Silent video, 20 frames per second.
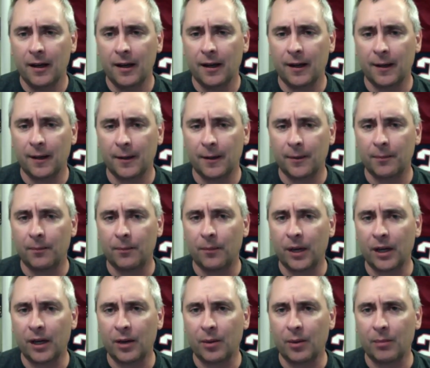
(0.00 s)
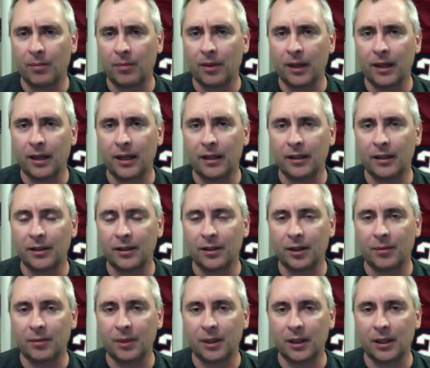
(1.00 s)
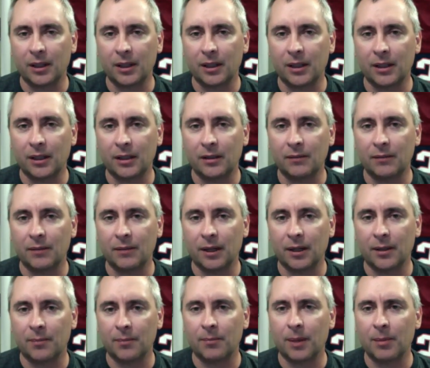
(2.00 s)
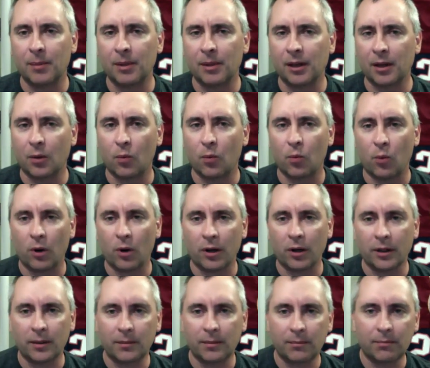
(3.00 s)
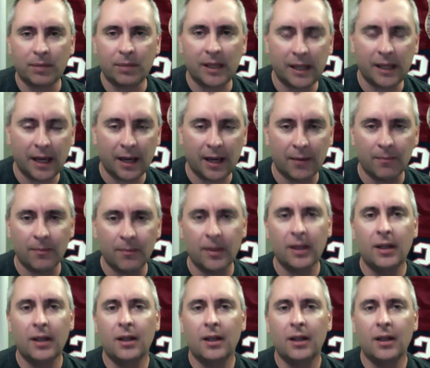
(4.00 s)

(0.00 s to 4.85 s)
Right now I'm thinking it's going to be maybe like a 1 p.m.